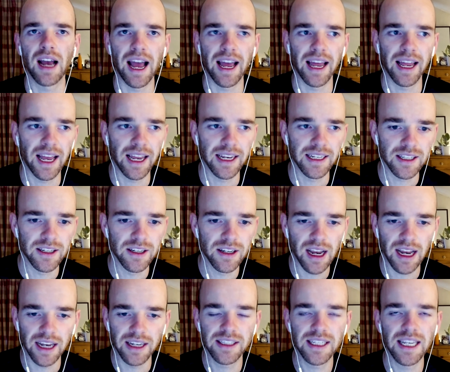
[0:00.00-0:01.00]

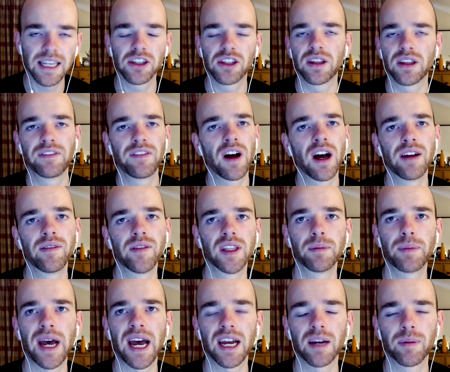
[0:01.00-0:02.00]
and ditch the 5 at
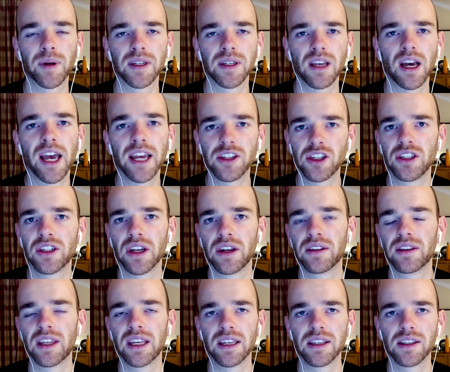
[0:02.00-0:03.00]
the back, because I actually
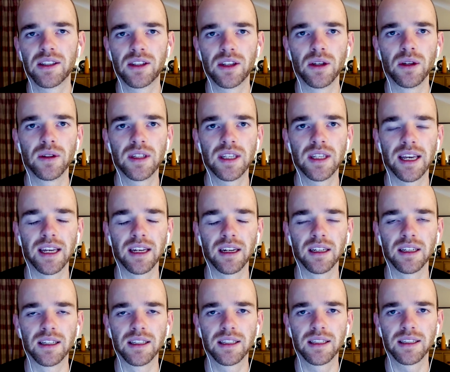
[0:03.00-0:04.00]
don't think it suits
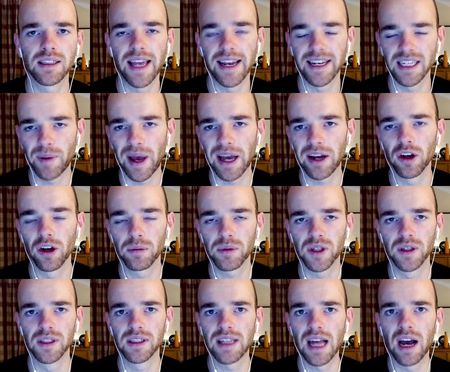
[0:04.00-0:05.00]
England's centre-back
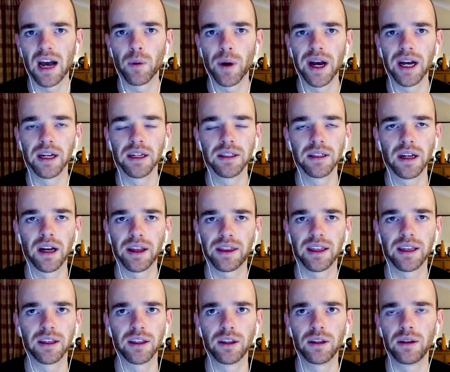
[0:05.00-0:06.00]
options that well. I
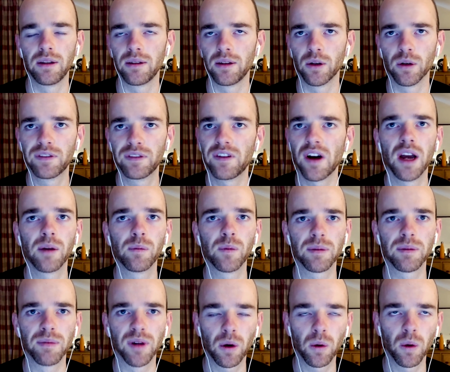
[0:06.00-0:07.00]
think you're fine
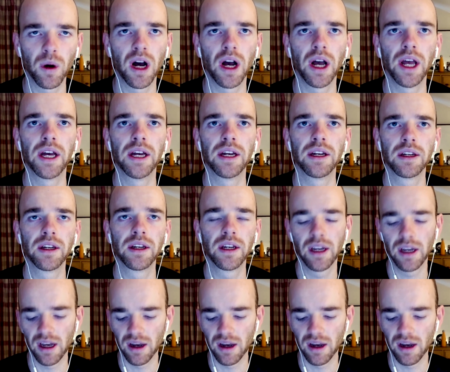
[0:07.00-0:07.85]
with Maguire,